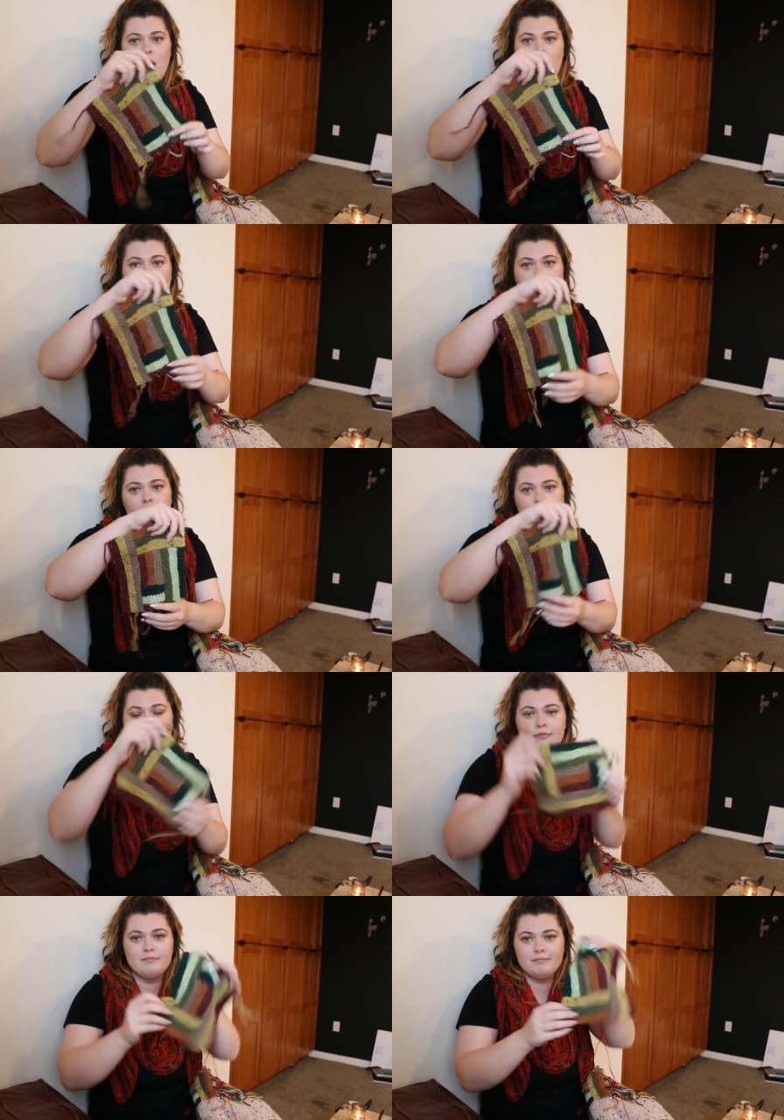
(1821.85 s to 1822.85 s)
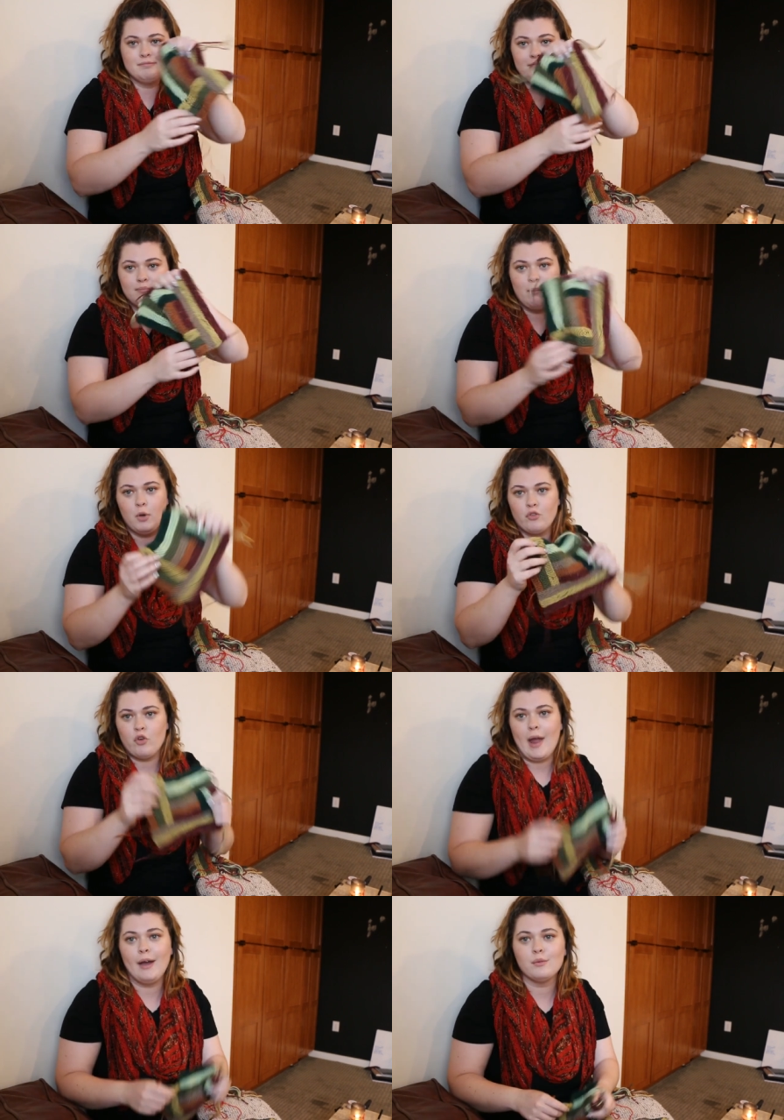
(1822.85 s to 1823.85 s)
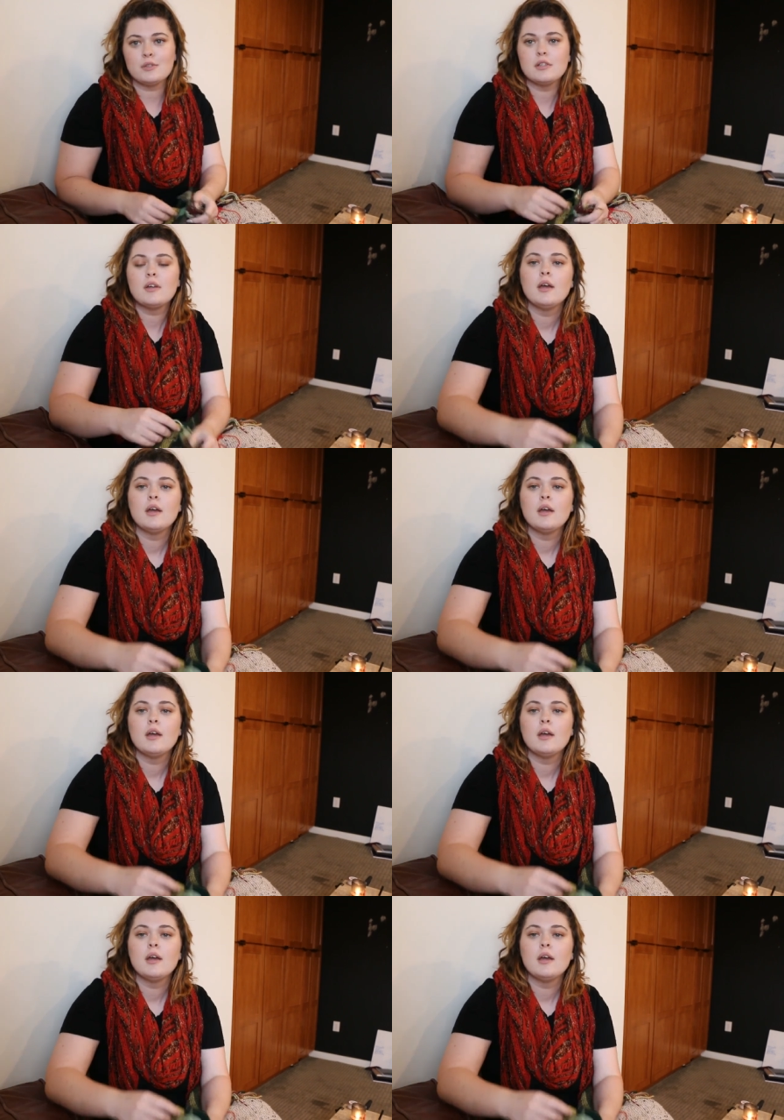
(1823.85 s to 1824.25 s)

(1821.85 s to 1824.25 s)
all kind of move around.